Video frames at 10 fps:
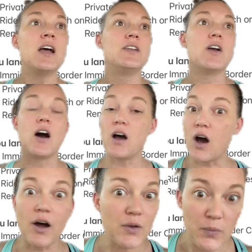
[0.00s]
not
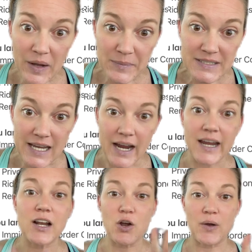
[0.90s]
on a
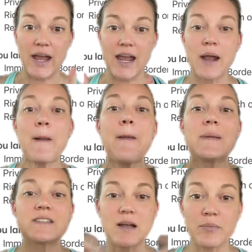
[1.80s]
website, okay?
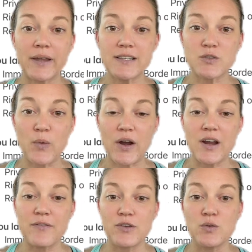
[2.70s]
Someplace where
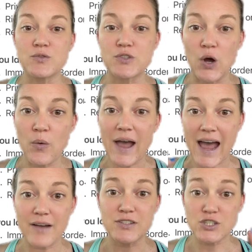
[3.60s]
if you don't
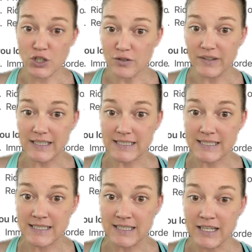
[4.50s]
have
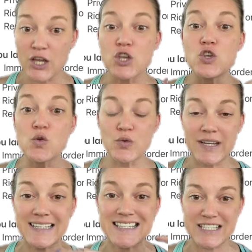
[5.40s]
service, you
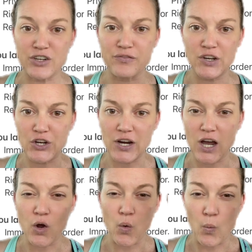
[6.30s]
can still figure
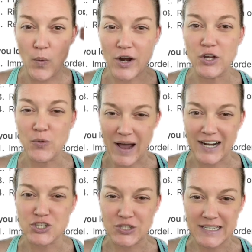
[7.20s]
out where you
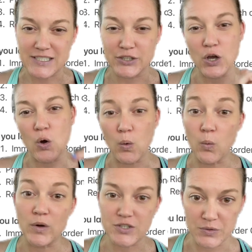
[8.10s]
actually need to go
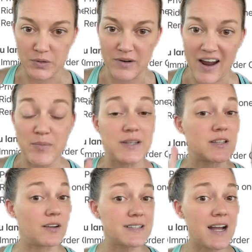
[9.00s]
once you arrive. Because a
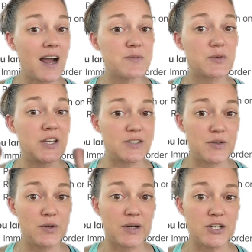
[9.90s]
lot of times when you get to a
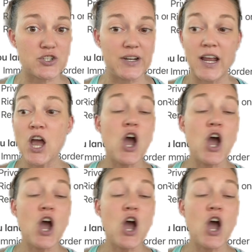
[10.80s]
new country,